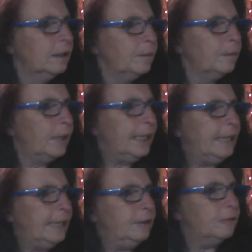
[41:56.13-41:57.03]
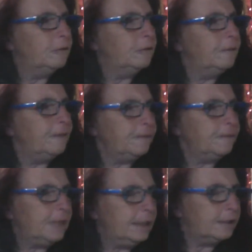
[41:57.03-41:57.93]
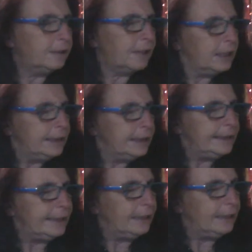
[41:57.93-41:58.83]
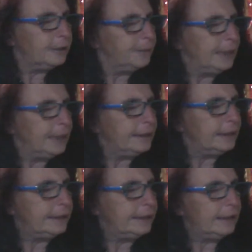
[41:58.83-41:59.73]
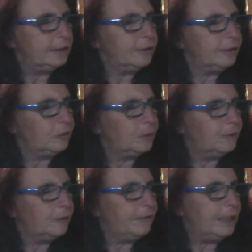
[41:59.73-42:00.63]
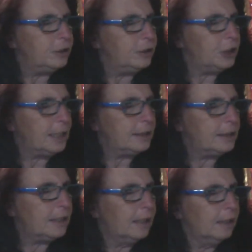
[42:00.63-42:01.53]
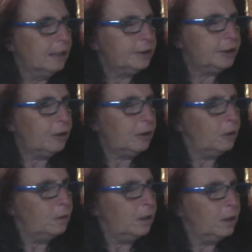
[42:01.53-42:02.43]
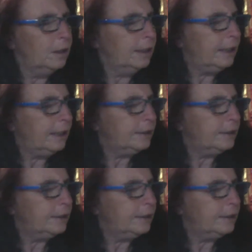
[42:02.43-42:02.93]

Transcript: Biennial, 15 to 30 centimetres, 6 to 12 inches. So early to